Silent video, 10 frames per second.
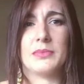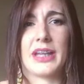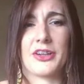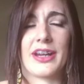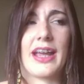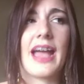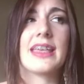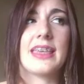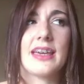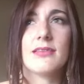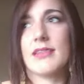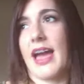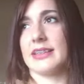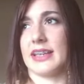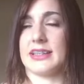decorate. I get
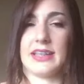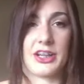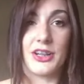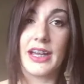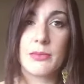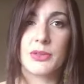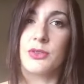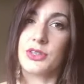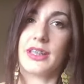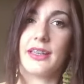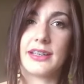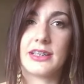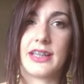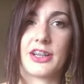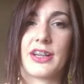guys like to decorate, but usually they like
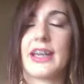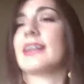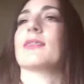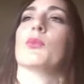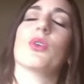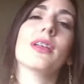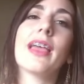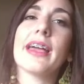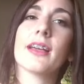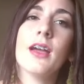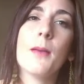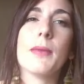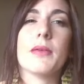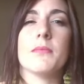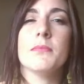to decorate in a more like
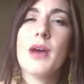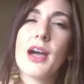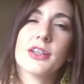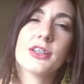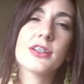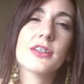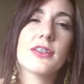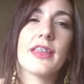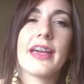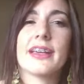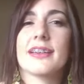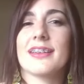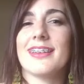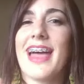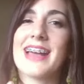maybe modern or like
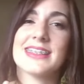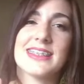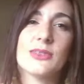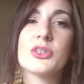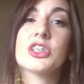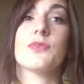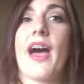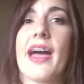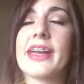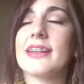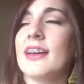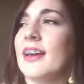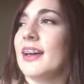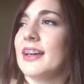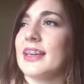classy, which is fine.
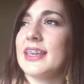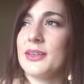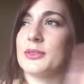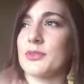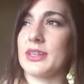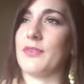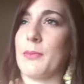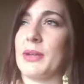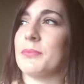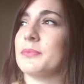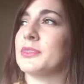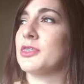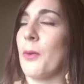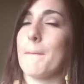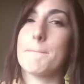He was really feminine.
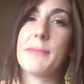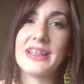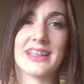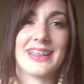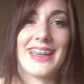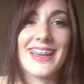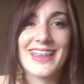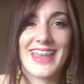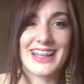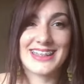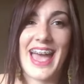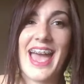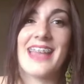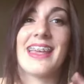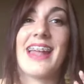So basically that's
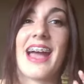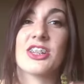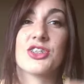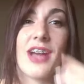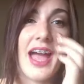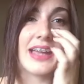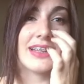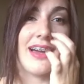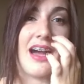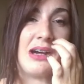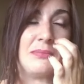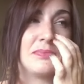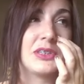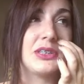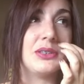that. And then I tried
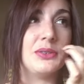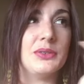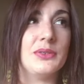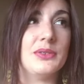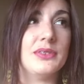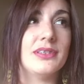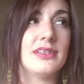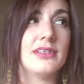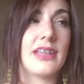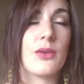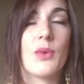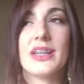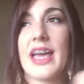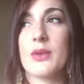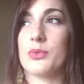to, like, one
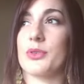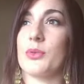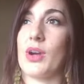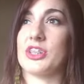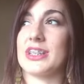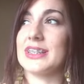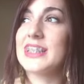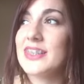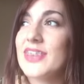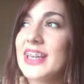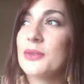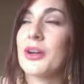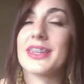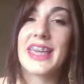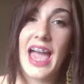night we were watching TV, we're
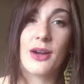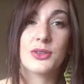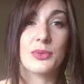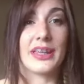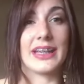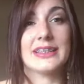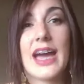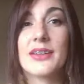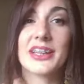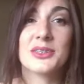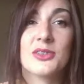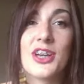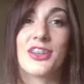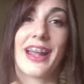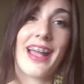on the couch, we're laying down next to each
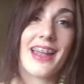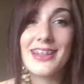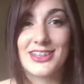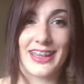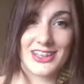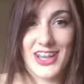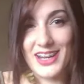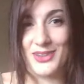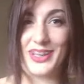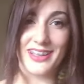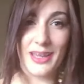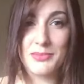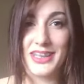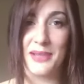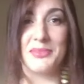other, and I kind of, like, try to wiggle
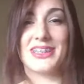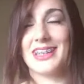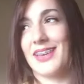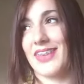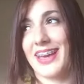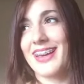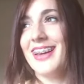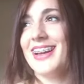up to him to see if, like,